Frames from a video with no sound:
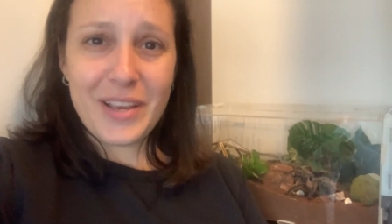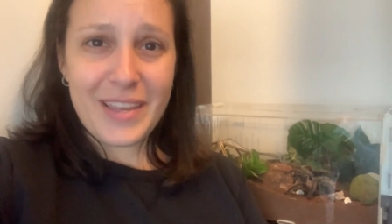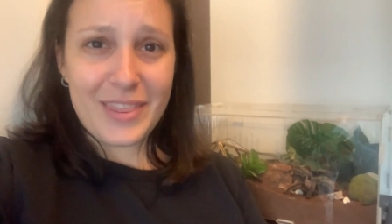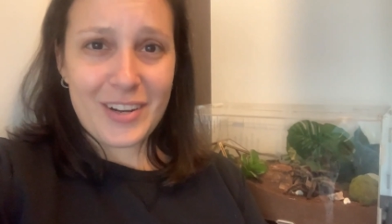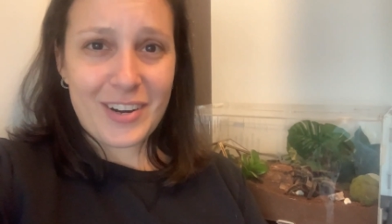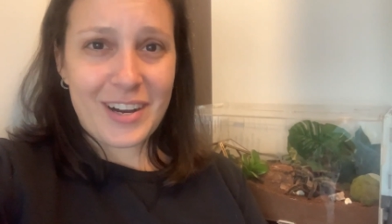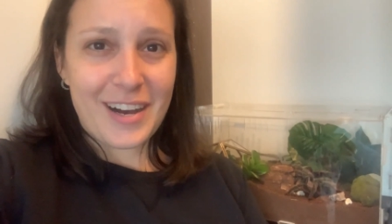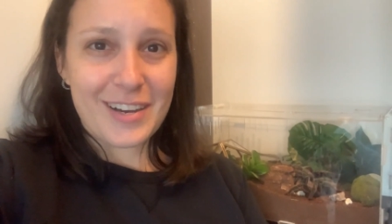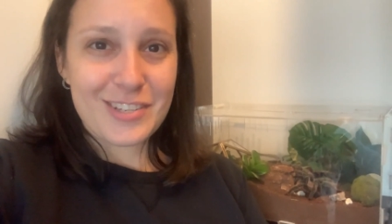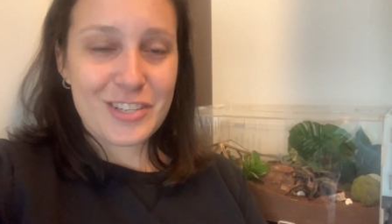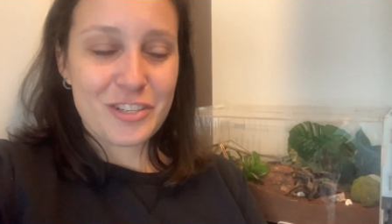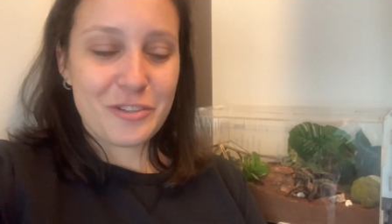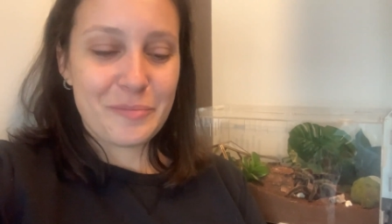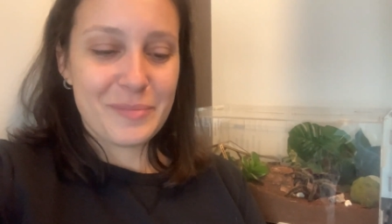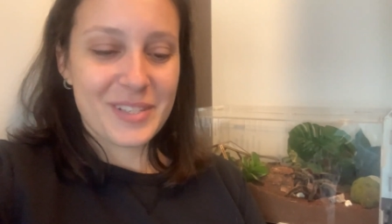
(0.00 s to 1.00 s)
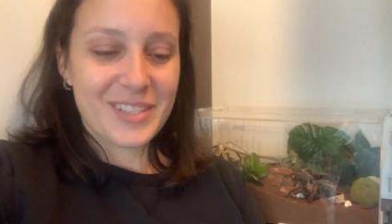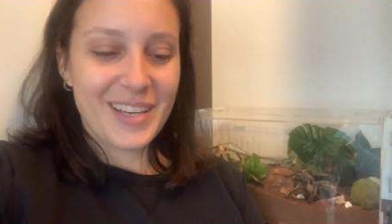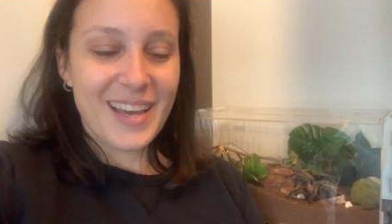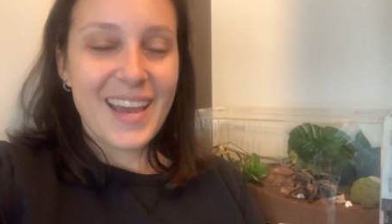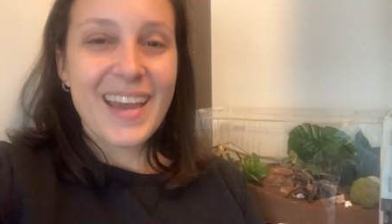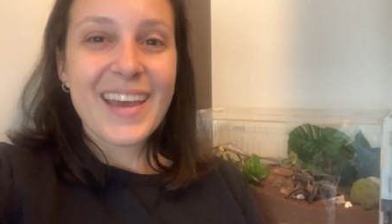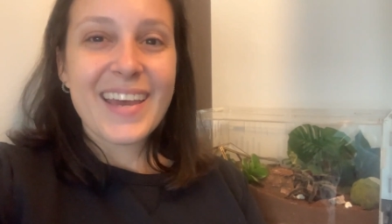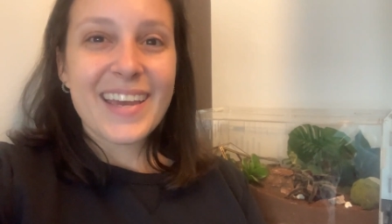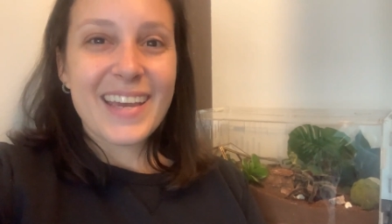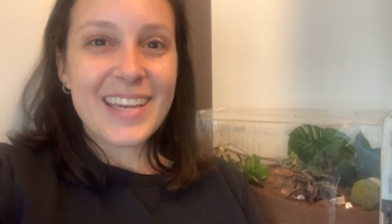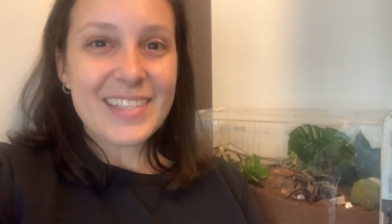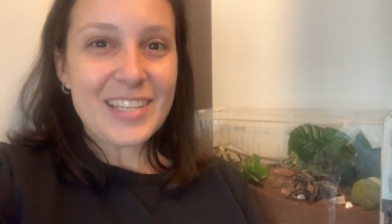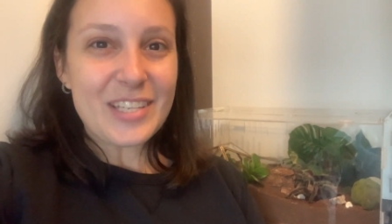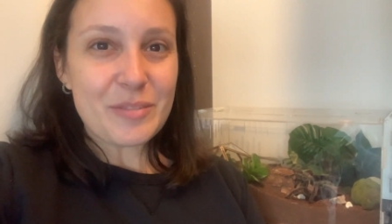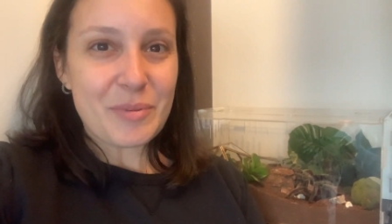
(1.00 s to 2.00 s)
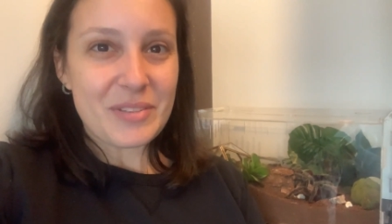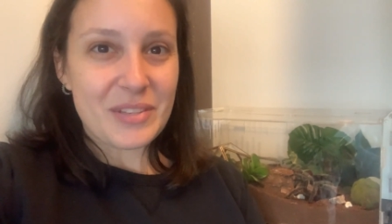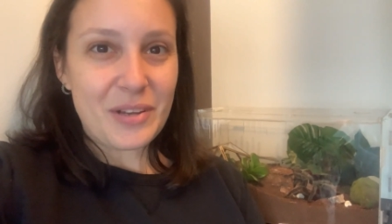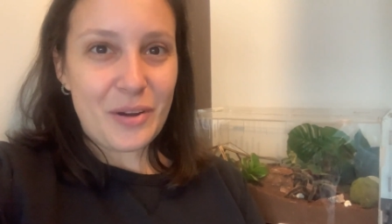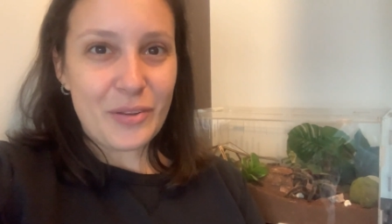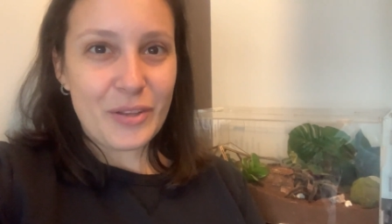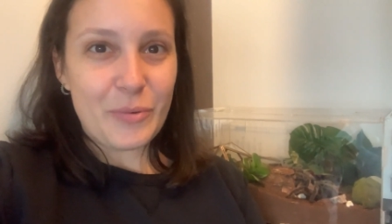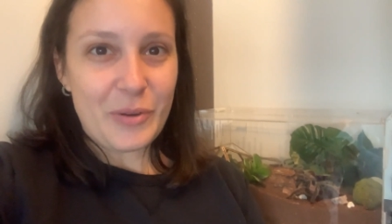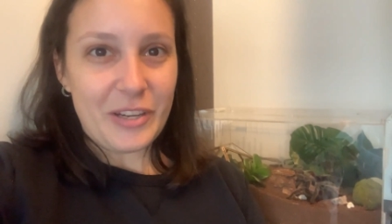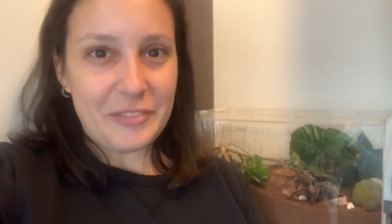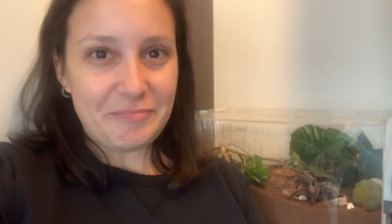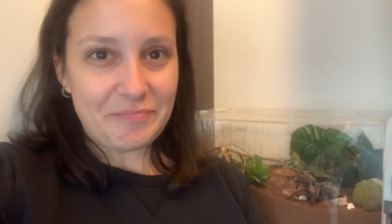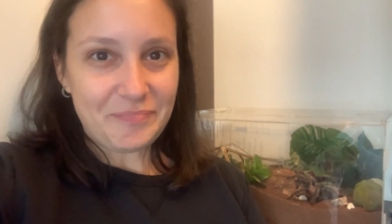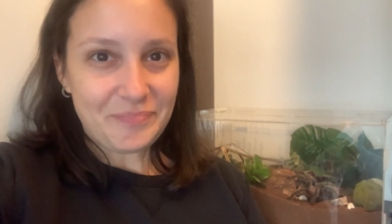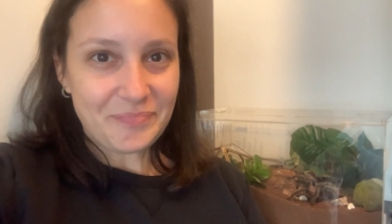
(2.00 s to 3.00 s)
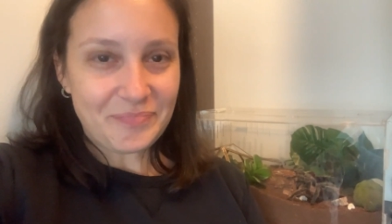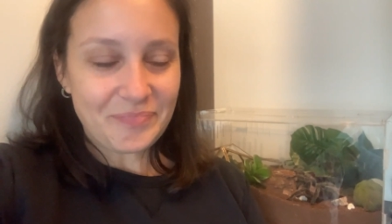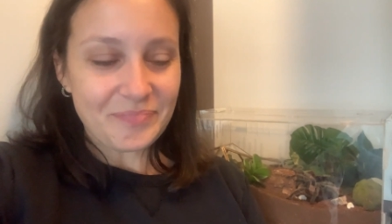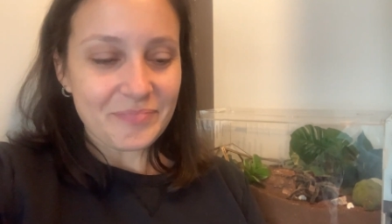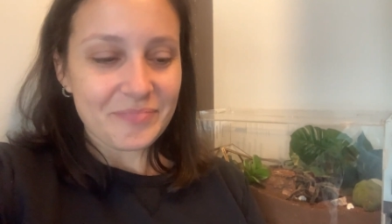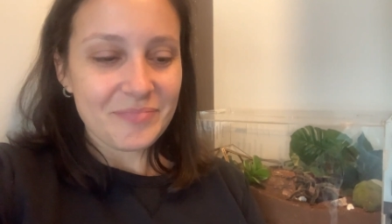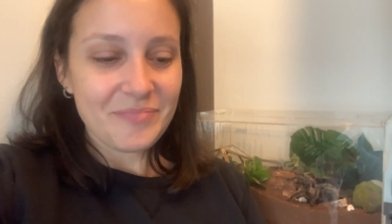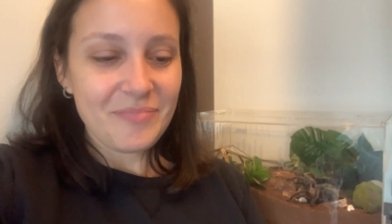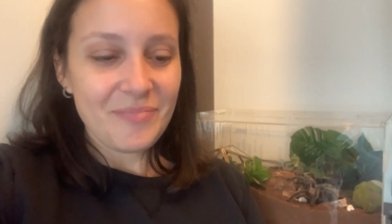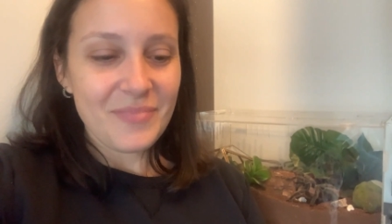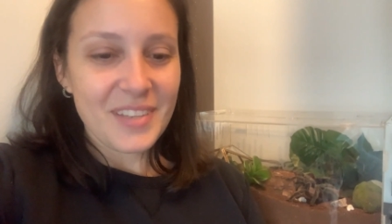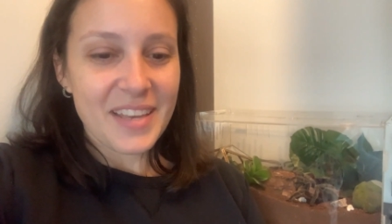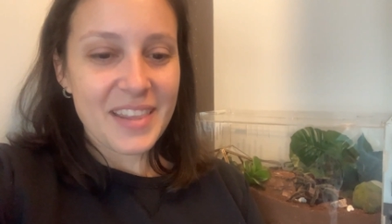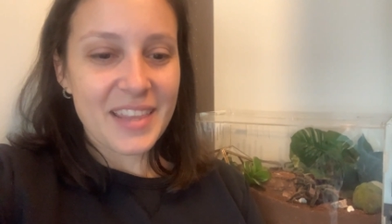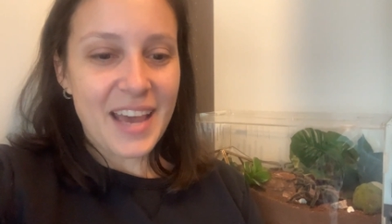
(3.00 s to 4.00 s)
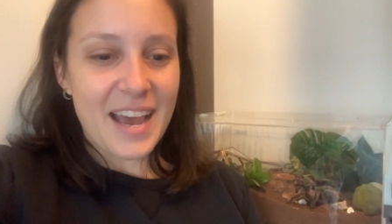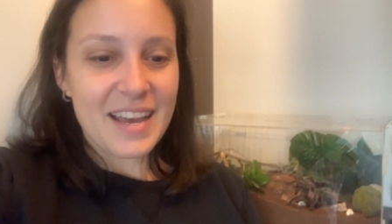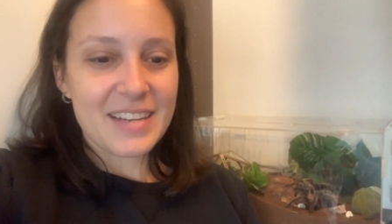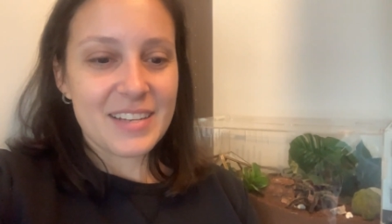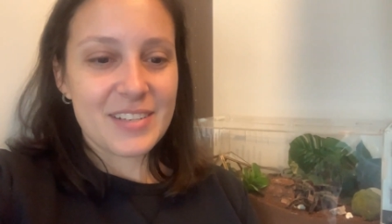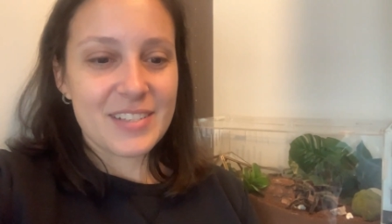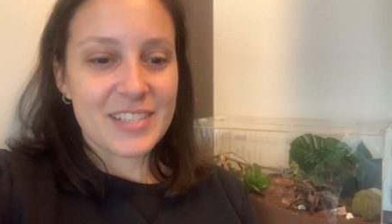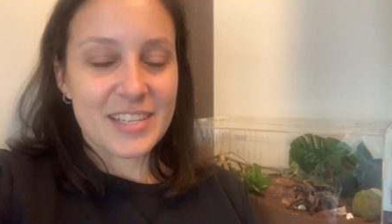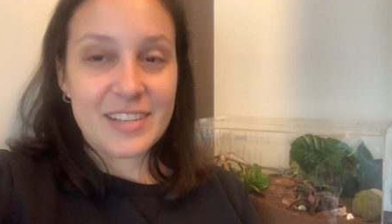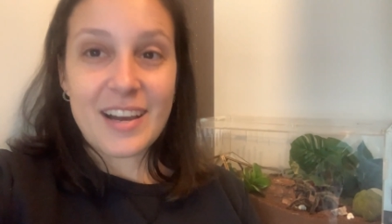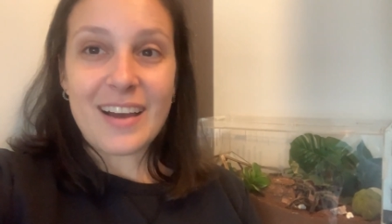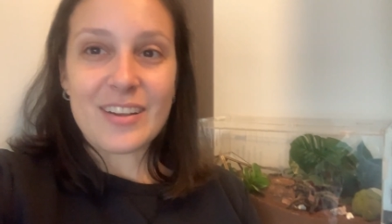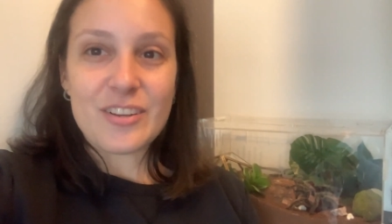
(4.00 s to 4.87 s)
in their costumes. Hiss Hiss was the only one that did not